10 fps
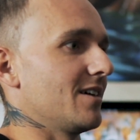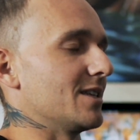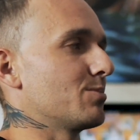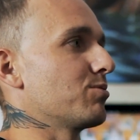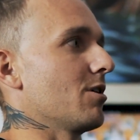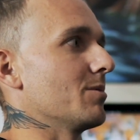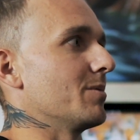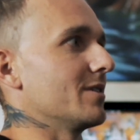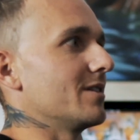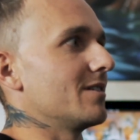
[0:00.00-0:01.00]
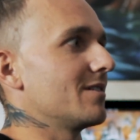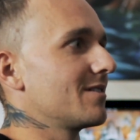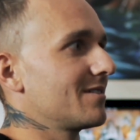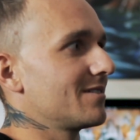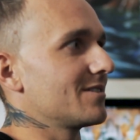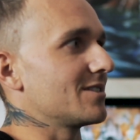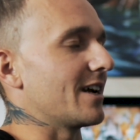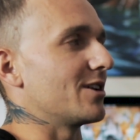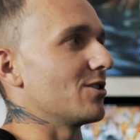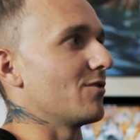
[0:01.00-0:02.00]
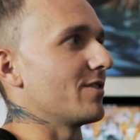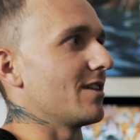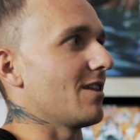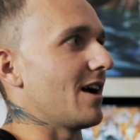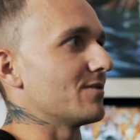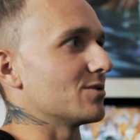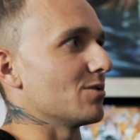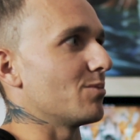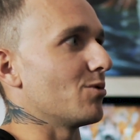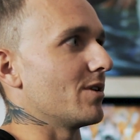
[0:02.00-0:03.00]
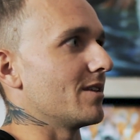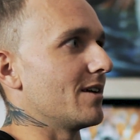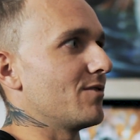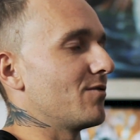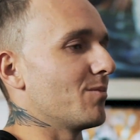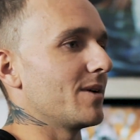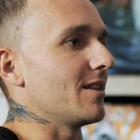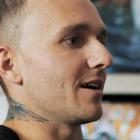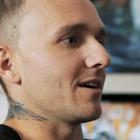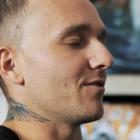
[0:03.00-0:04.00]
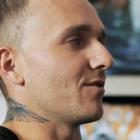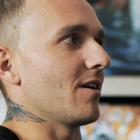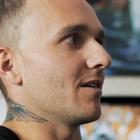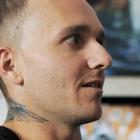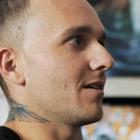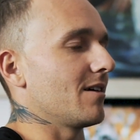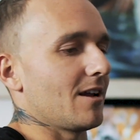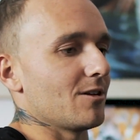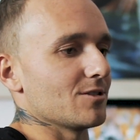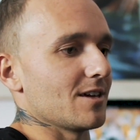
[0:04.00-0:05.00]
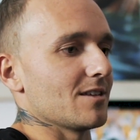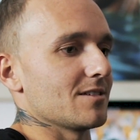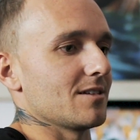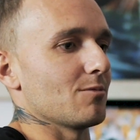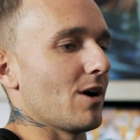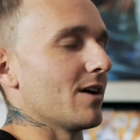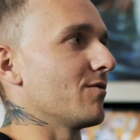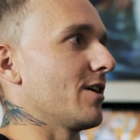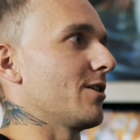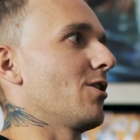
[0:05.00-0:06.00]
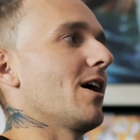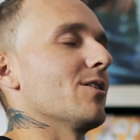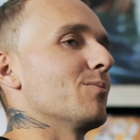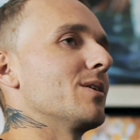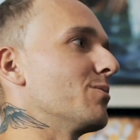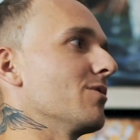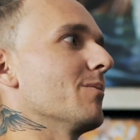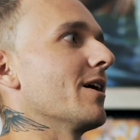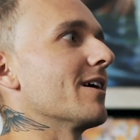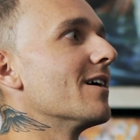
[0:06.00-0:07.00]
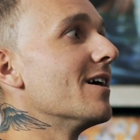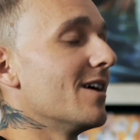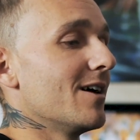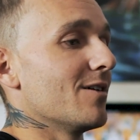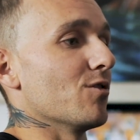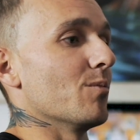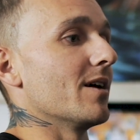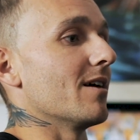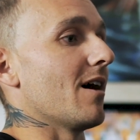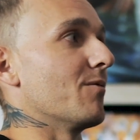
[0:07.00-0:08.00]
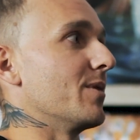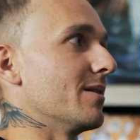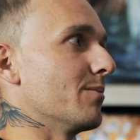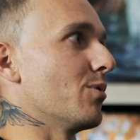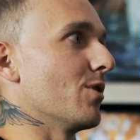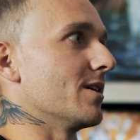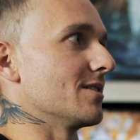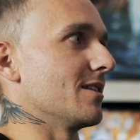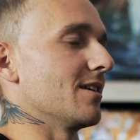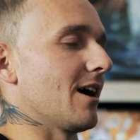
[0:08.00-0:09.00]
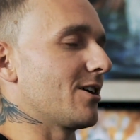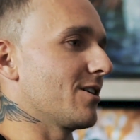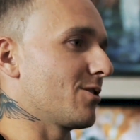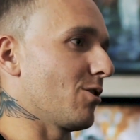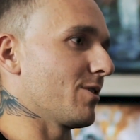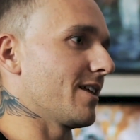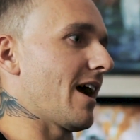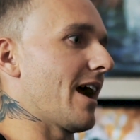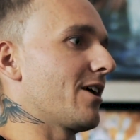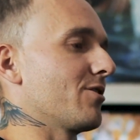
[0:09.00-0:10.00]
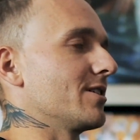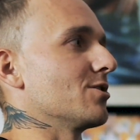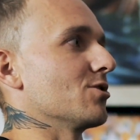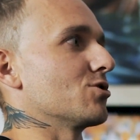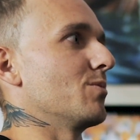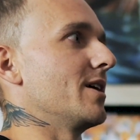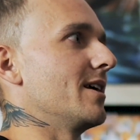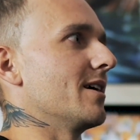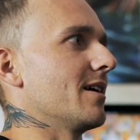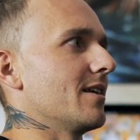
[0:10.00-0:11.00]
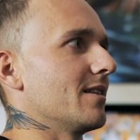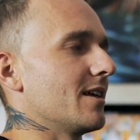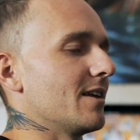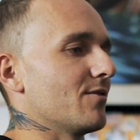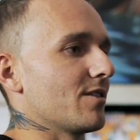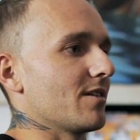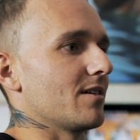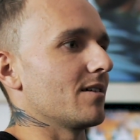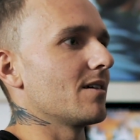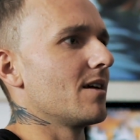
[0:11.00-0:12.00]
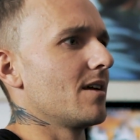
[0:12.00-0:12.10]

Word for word: it's probably taken over their lives to a point. Even for me, like I don't say this in the way of like, oh, other people. I'm like, for me, I've been in points, and I kind of got really angry at social media and everything